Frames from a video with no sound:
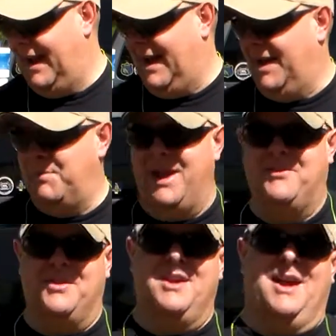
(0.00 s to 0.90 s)
Uh,
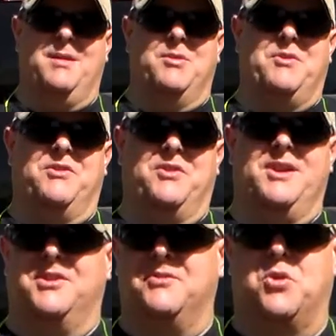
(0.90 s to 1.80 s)
basically, I'm
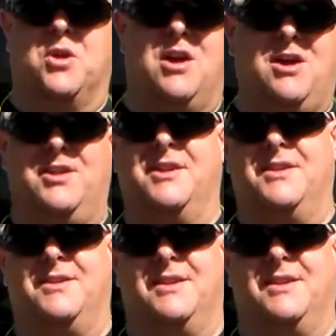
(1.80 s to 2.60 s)
officially a Tavoraholic.